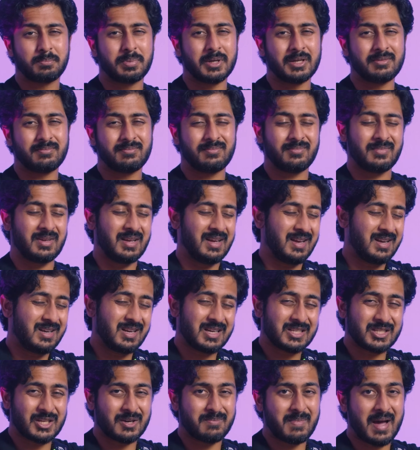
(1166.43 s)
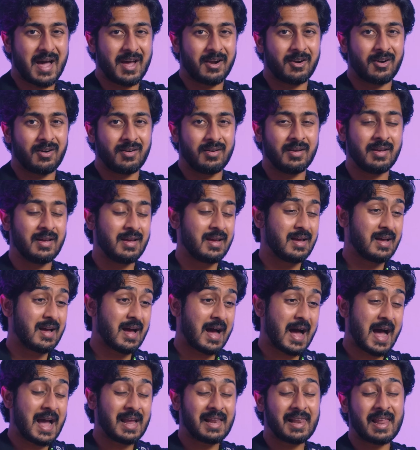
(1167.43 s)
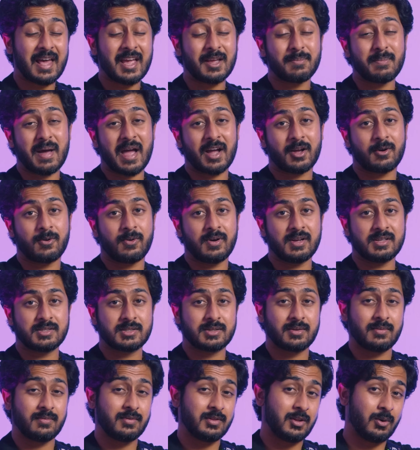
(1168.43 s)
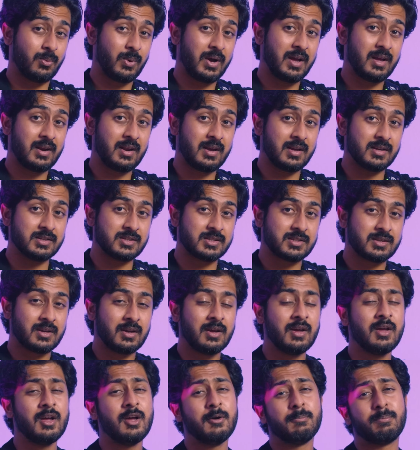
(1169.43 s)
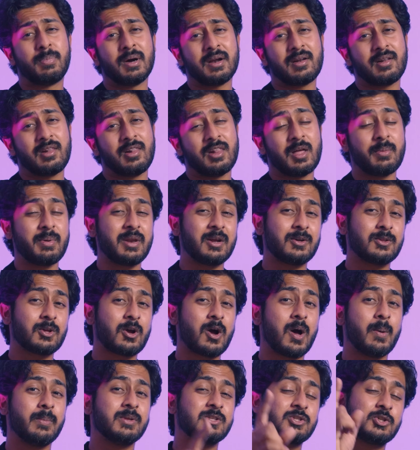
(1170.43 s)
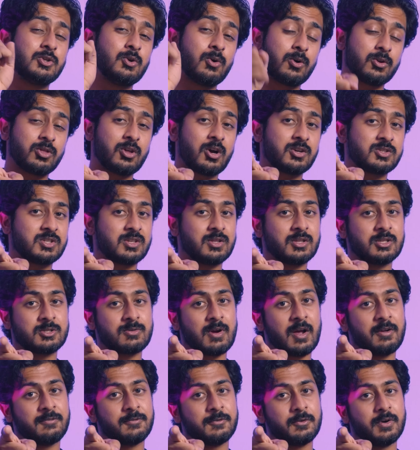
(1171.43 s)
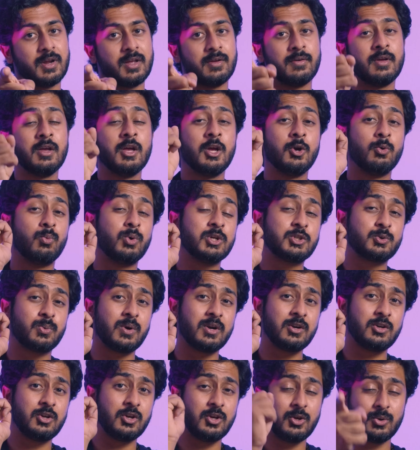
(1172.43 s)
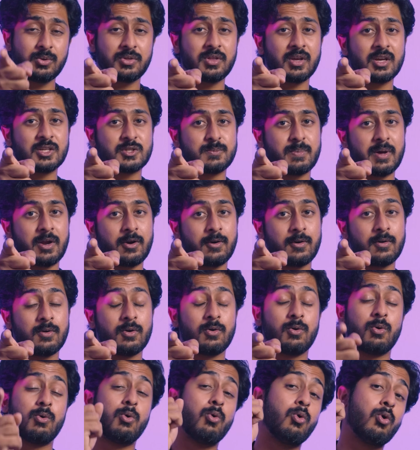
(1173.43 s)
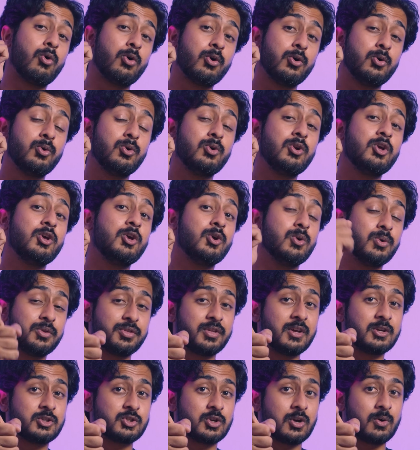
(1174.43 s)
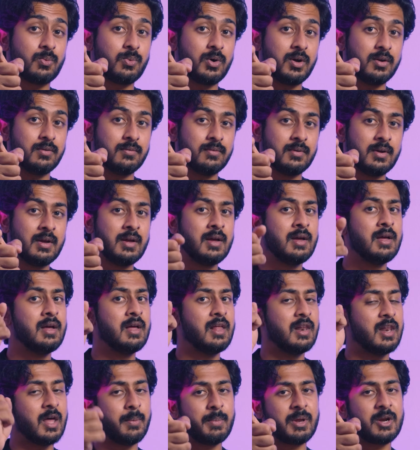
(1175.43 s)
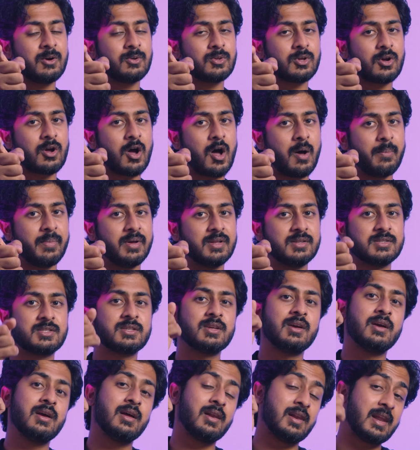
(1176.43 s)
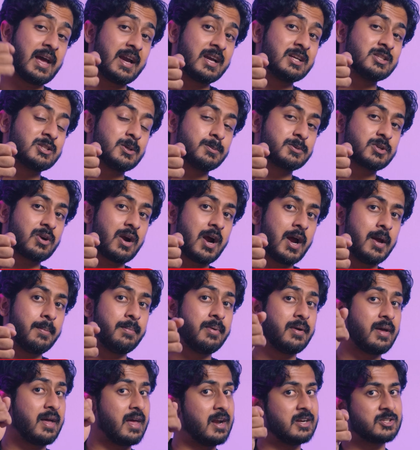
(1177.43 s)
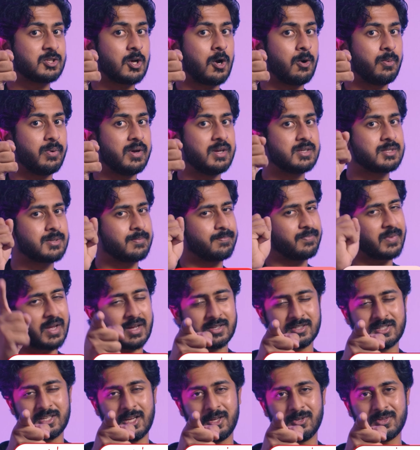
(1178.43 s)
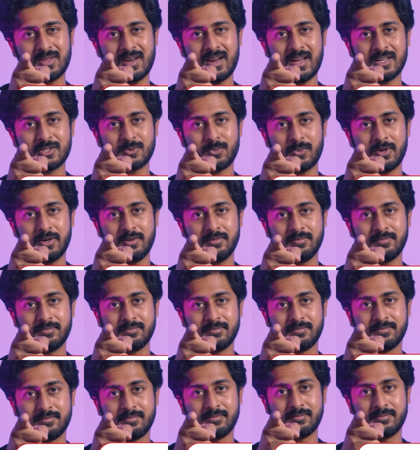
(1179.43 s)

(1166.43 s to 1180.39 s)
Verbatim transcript: But it doesn't matter. I like macOS the way it is. But let me know in the comments your thoughts on this rivalry. Which one do you think is better? Or who do you think should have won? Let me know in the comments, like and subscribe, and as always, I'll see you in the next one.